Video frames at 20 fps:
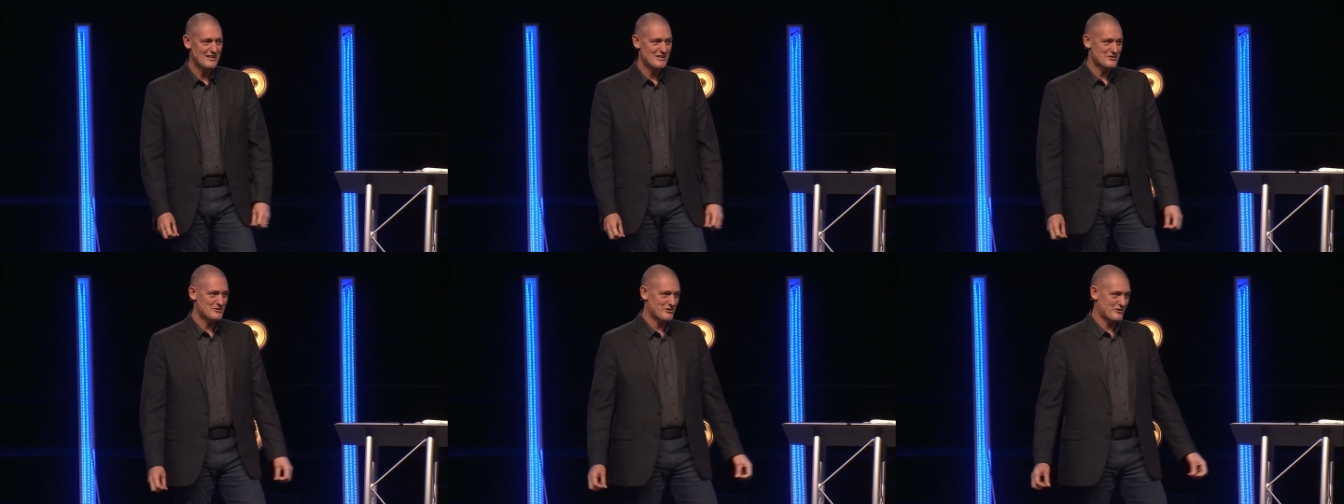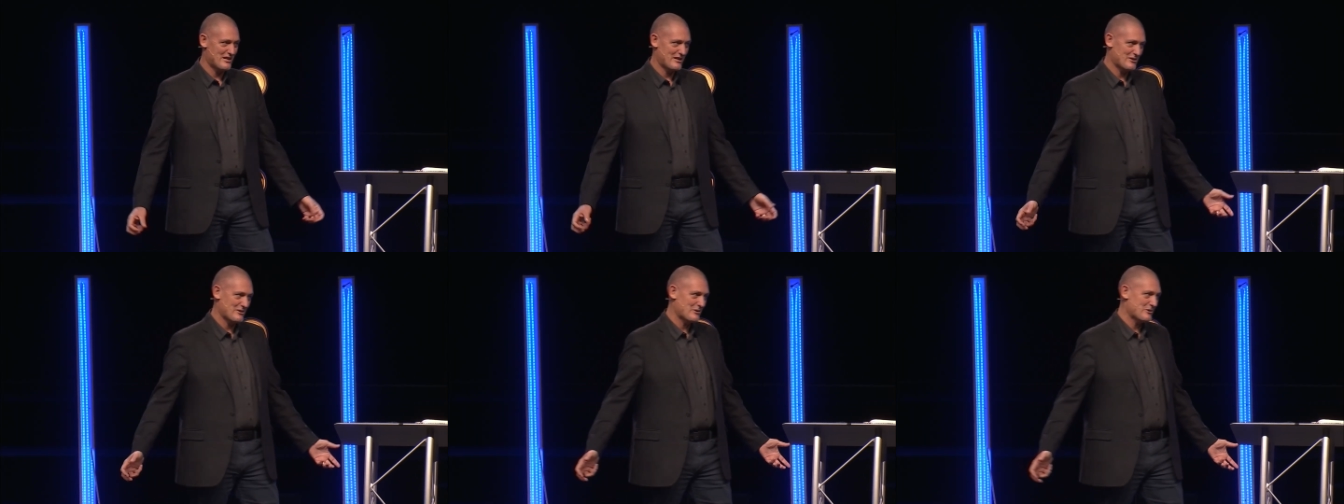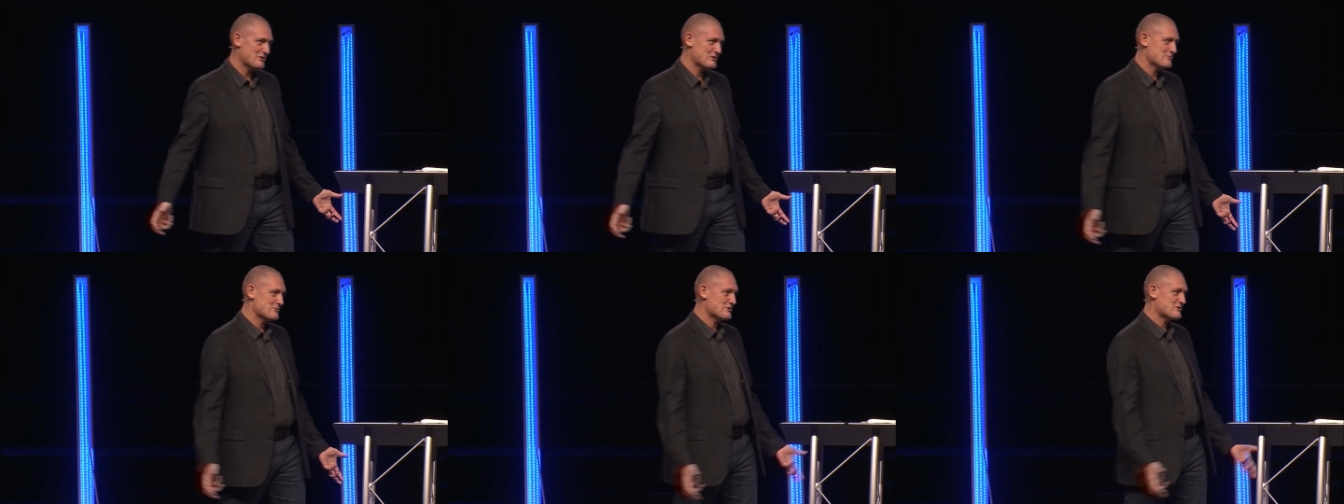so that
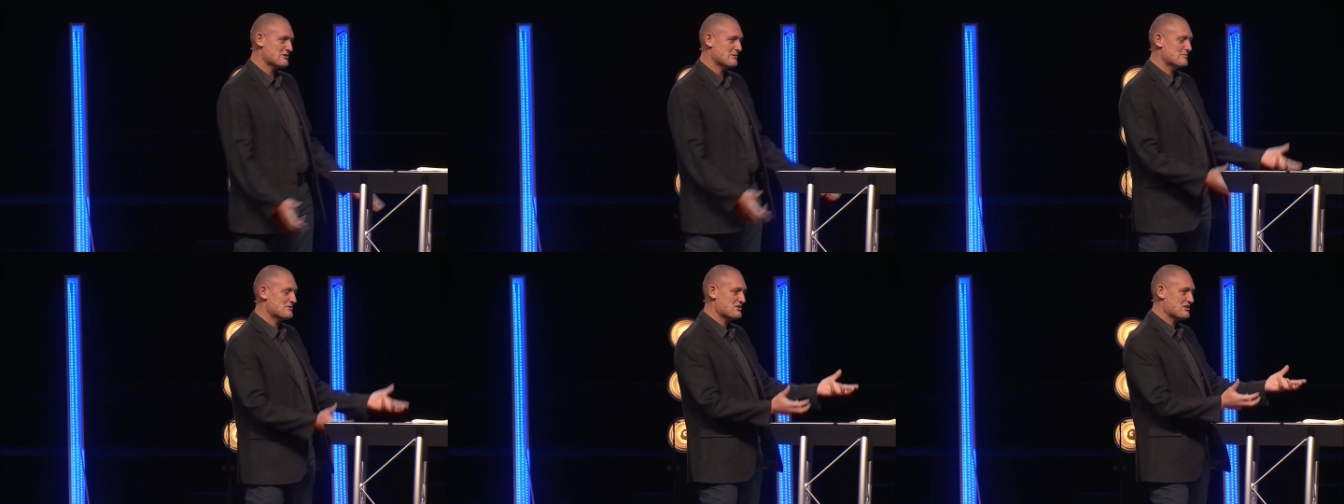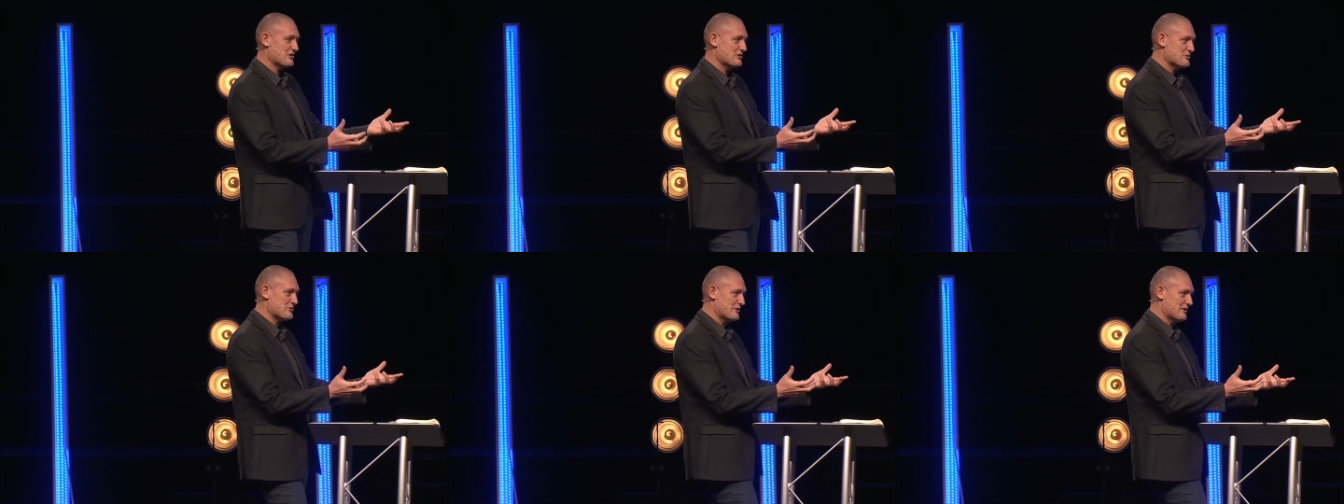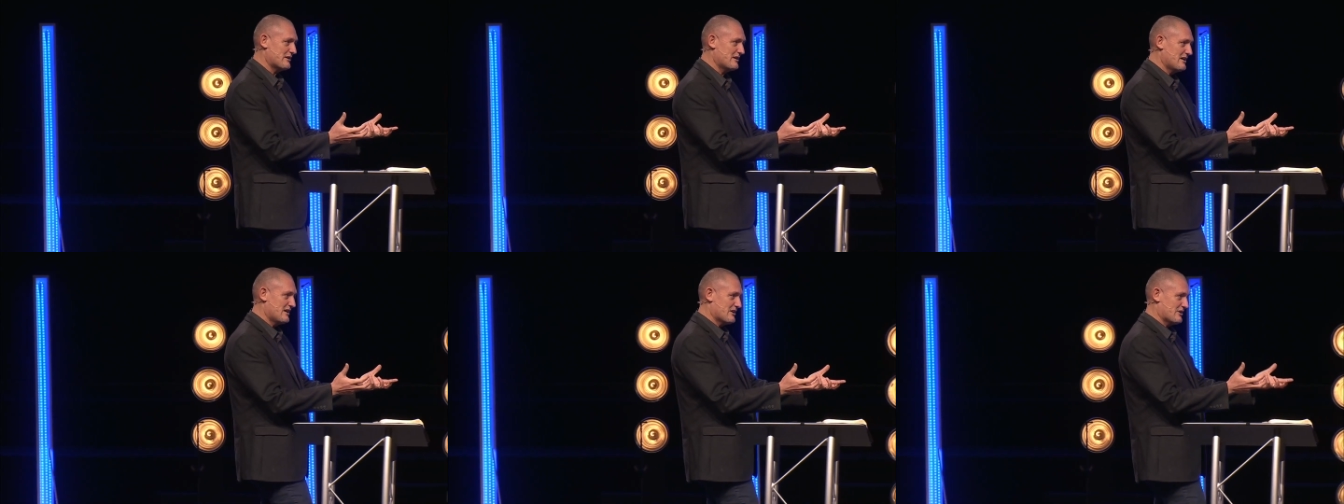those Muslim
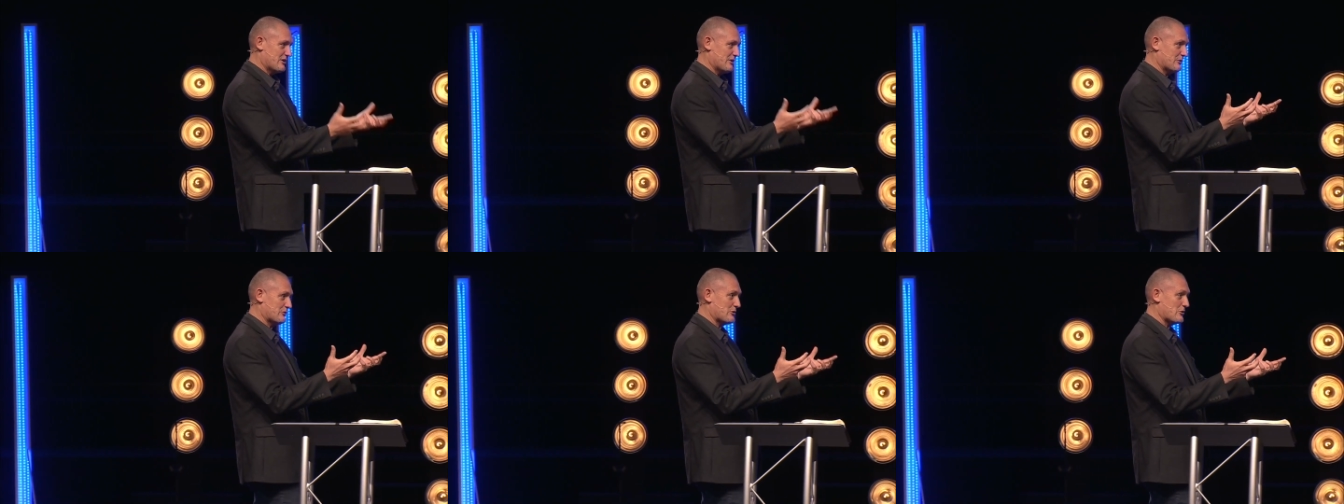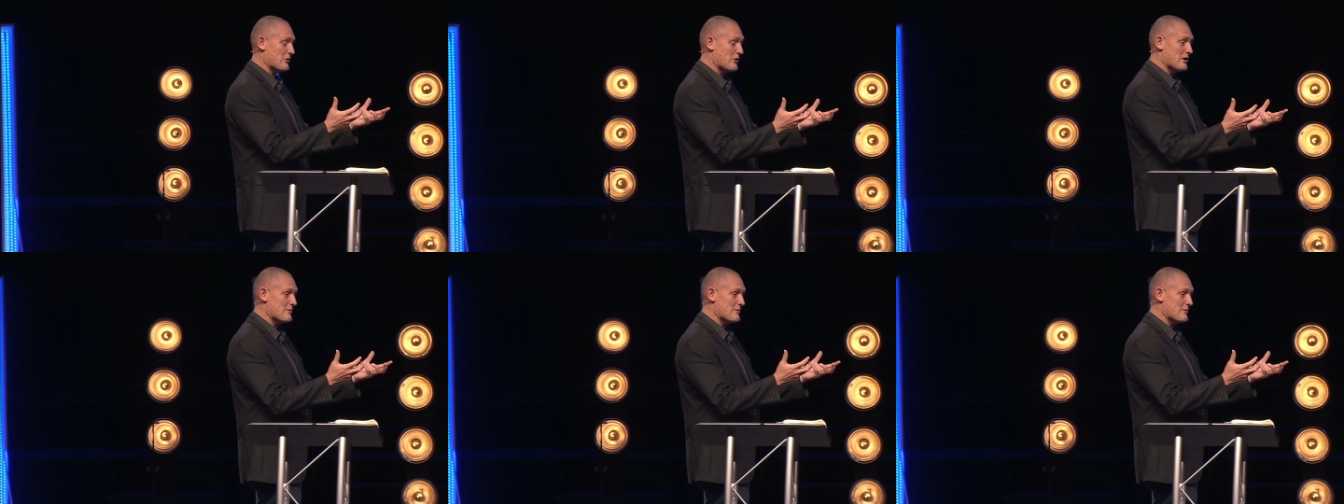children could grow